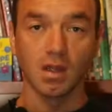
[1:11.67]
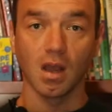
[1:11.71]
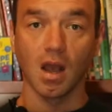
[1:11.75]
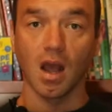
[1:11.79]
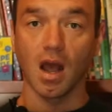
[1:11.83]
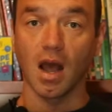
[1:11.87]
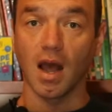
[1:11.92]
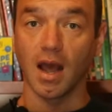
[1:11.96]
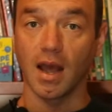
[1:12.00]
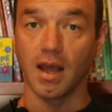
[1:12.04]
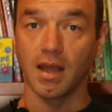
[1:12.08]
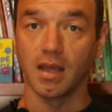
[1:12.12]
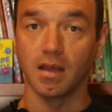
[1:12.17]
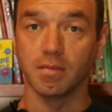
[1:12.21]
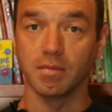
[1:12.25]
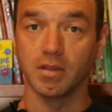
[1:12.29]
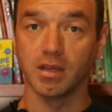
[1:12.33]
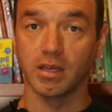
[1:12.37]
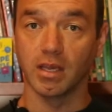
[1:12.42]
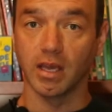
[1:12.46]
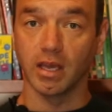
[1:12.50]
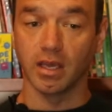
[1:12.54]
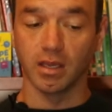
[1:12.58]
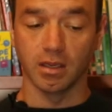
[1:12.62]
I am the
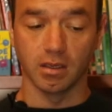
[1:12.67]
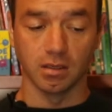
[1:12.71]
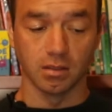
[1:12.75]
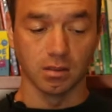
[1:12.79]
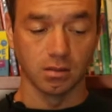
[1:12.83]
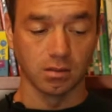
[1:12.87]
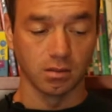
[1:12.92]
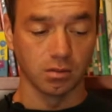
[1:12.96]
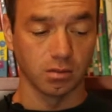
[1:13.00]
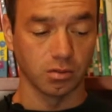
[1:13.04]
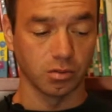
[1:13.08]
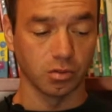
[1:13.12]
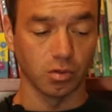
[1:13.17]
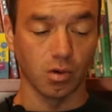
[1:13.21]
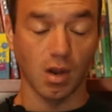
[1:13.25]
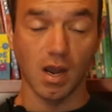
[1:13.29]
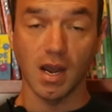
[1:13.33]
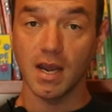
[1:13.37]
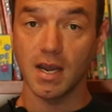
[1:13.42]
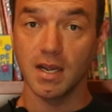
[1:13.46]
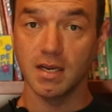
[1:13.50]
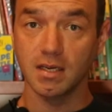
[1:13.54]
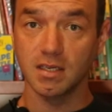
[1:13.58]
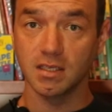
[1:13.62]
king, so
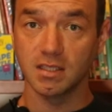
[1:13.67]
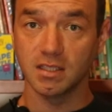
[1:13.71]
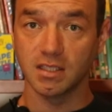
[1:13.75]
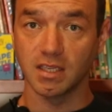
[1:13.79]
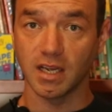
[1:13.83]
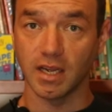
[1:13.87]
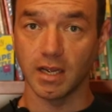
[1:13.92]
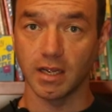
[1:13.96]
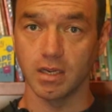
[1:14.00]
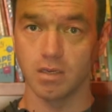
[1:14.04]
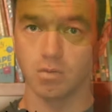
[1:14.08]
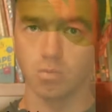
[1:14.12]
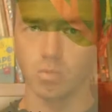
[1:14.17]
I decide